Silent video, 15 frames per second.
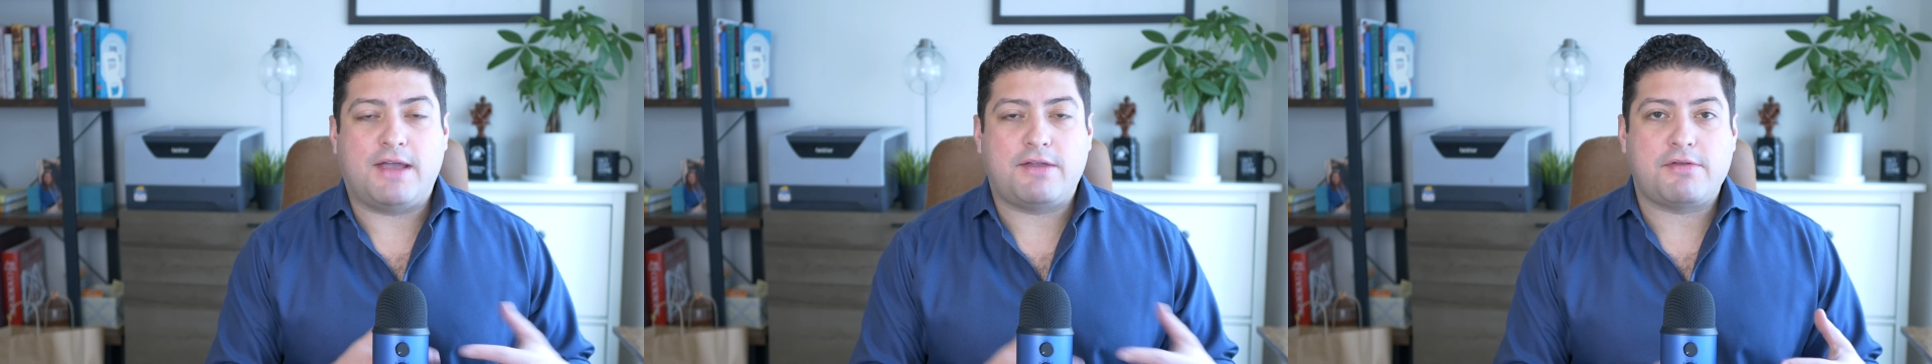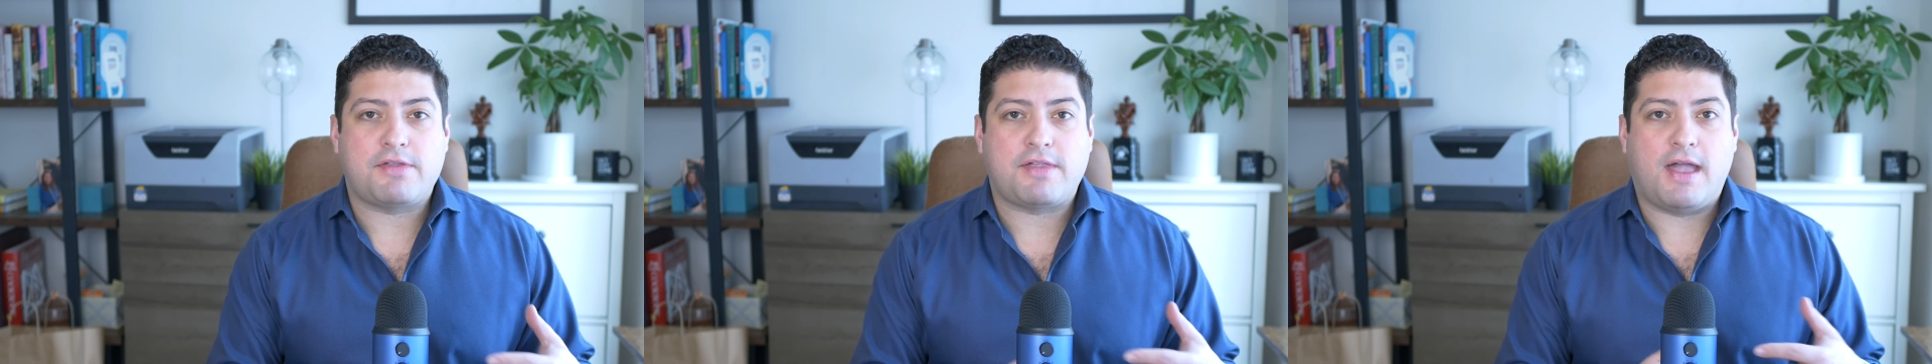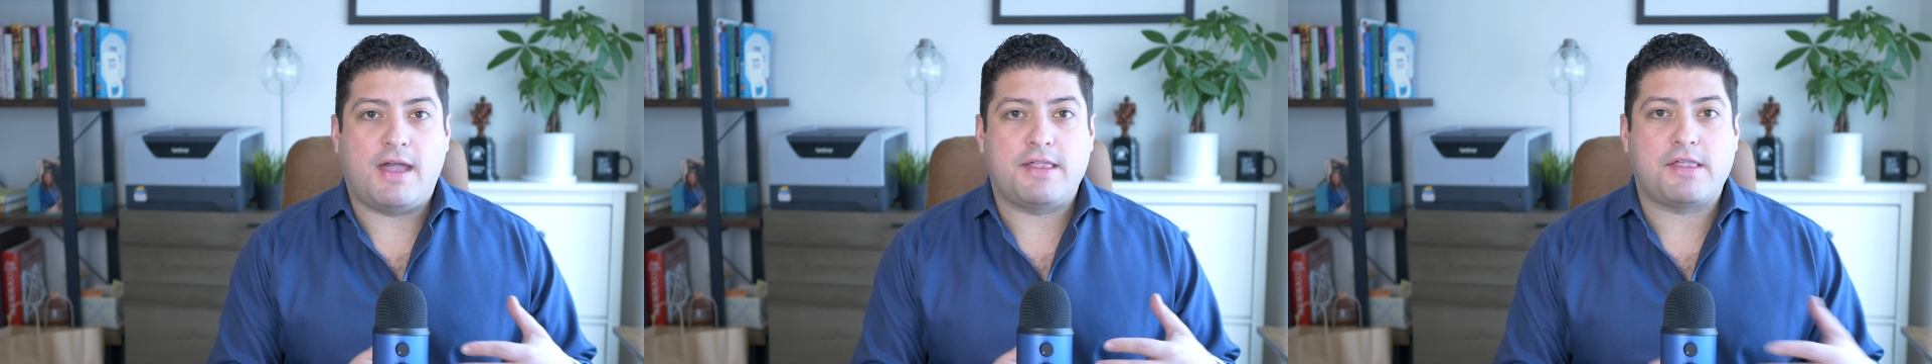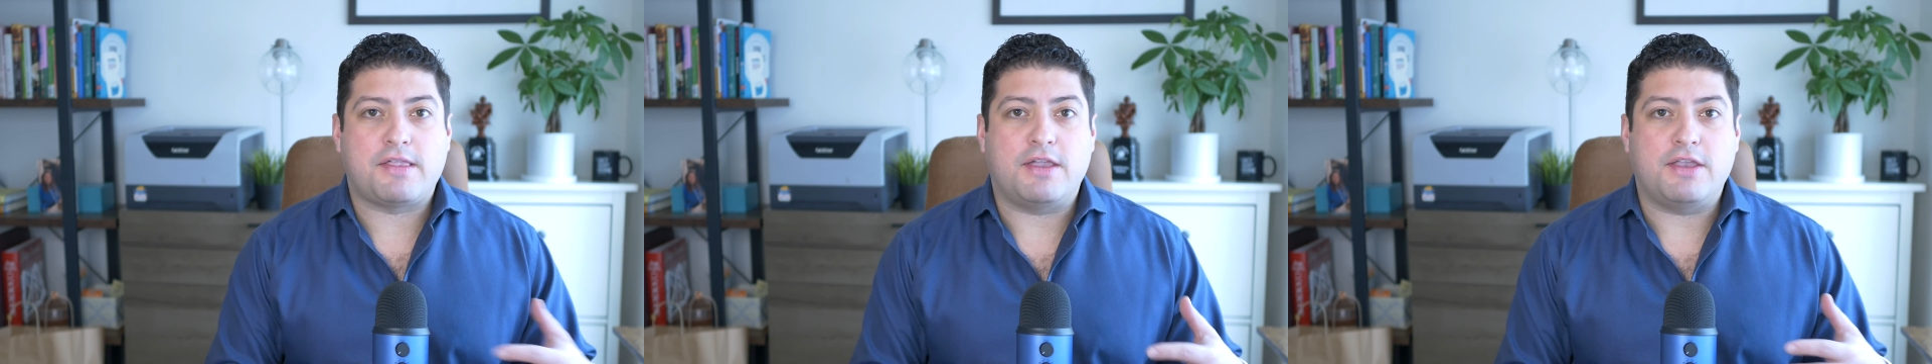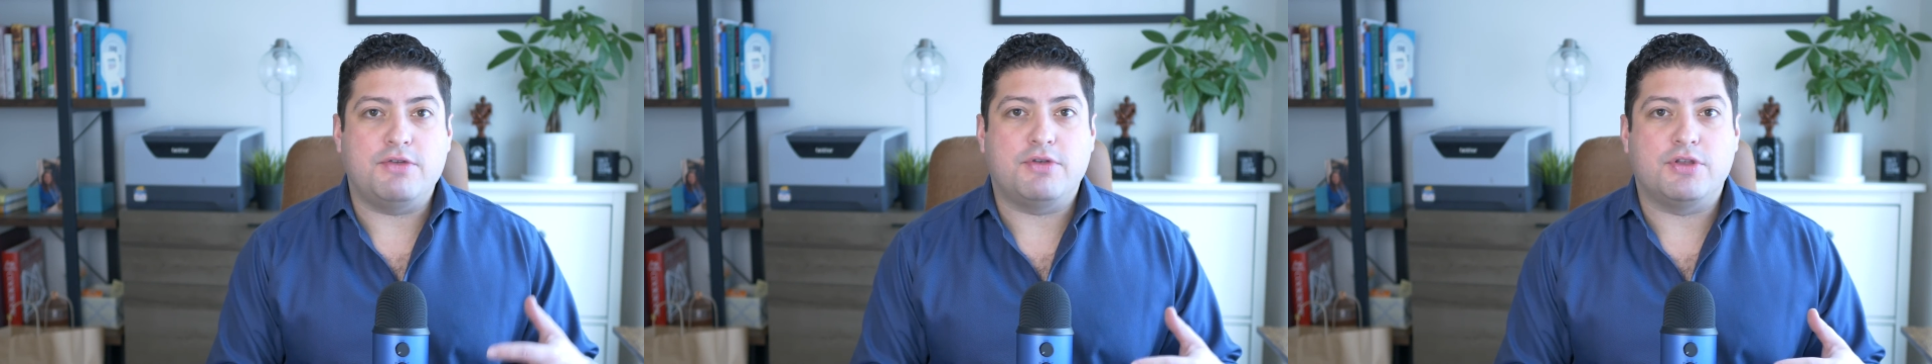exercises
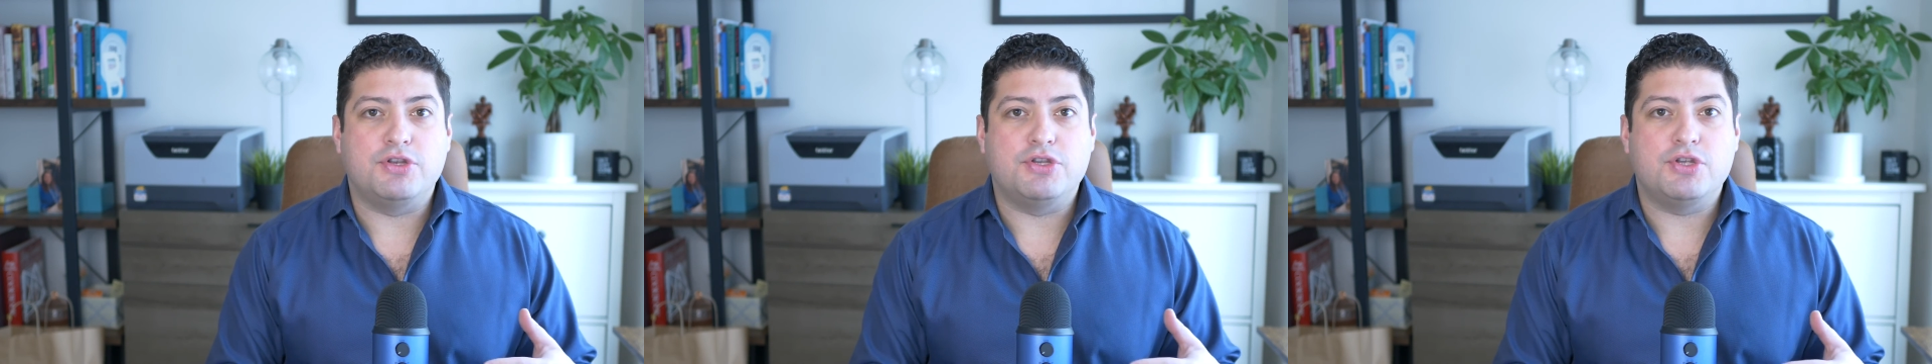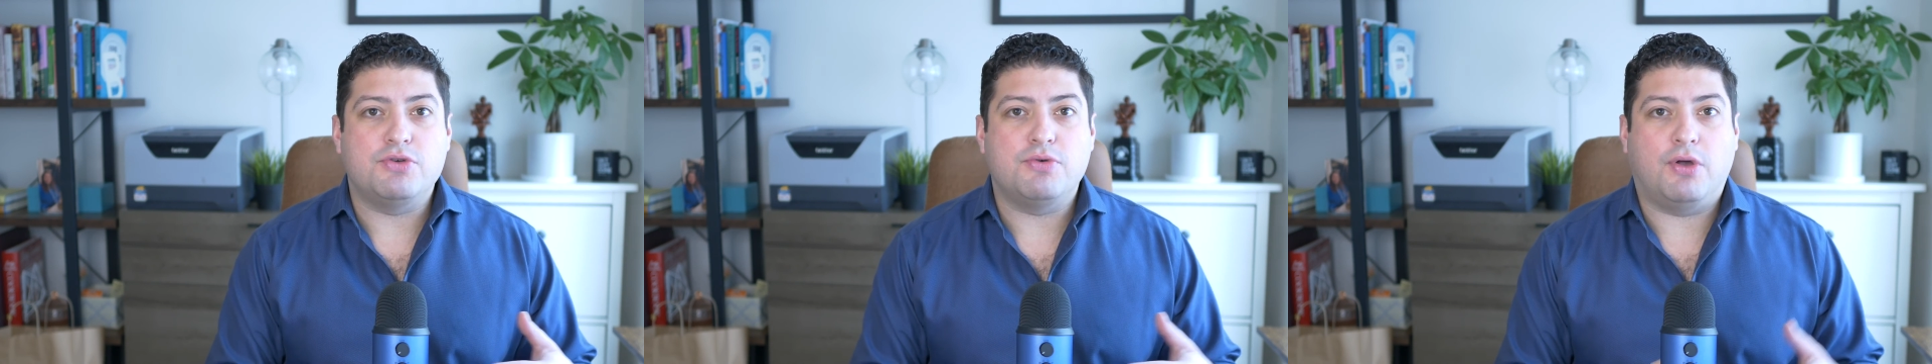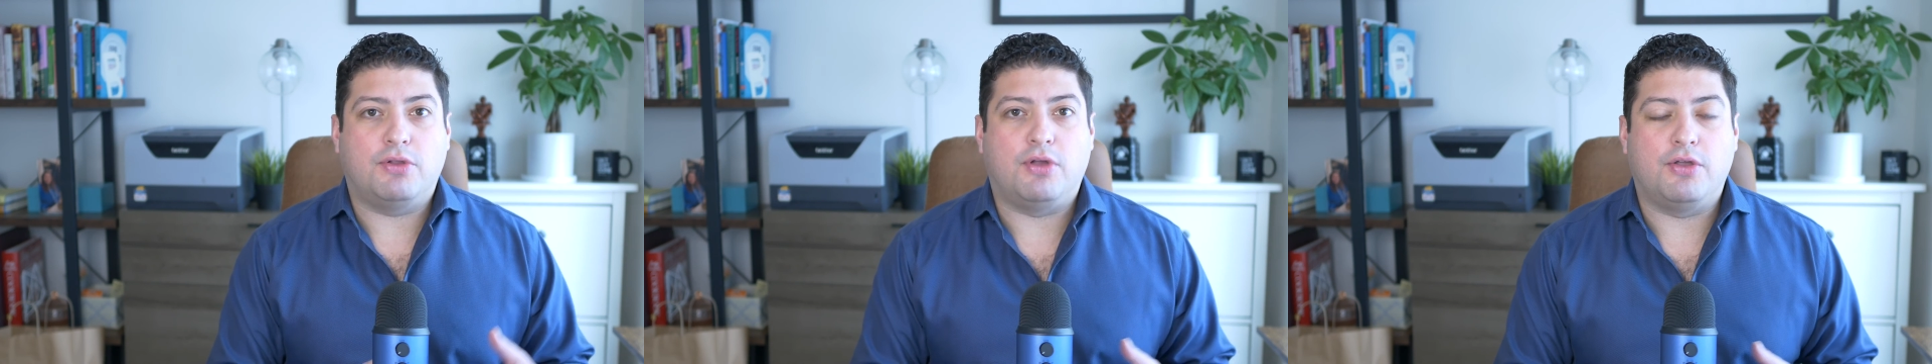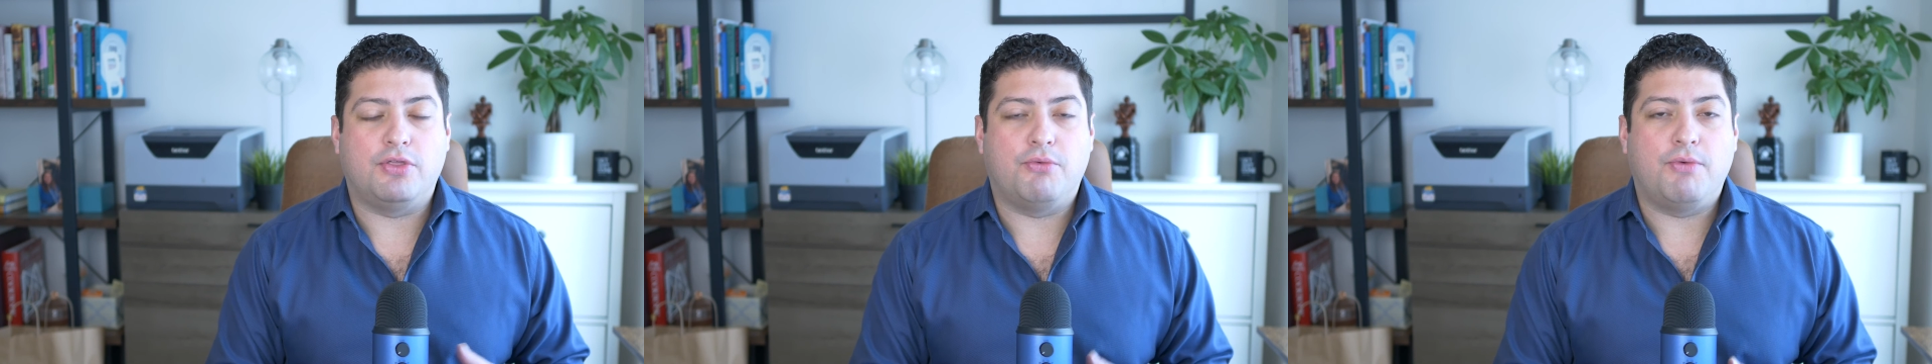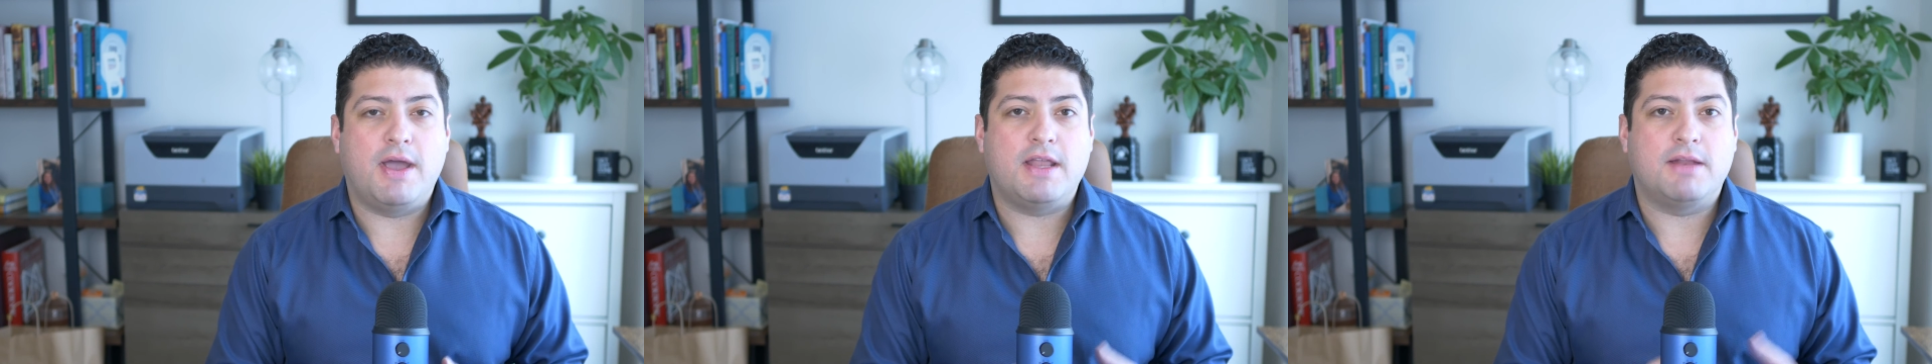that you can do along
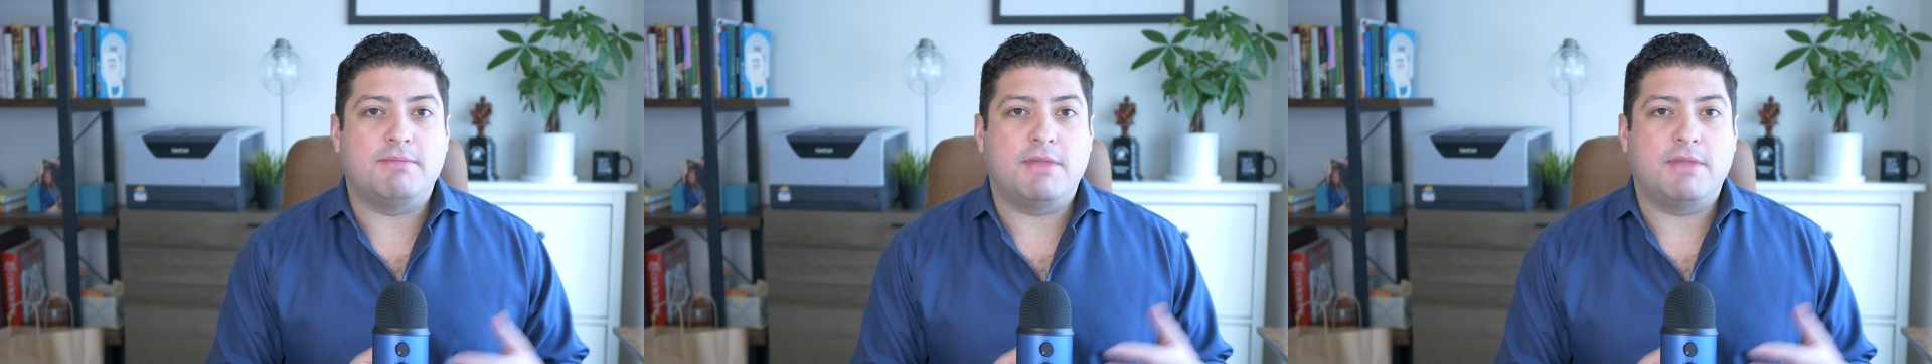the way to